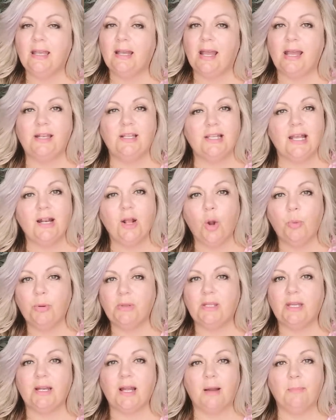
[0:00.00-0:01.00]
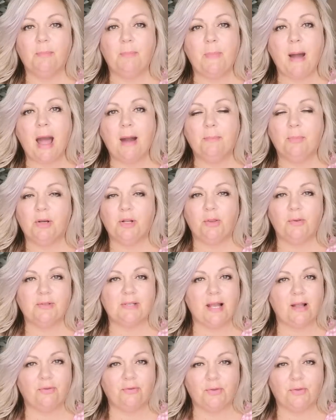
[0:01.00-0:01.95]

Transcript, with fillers: I just kind of open that up, pop one of those out,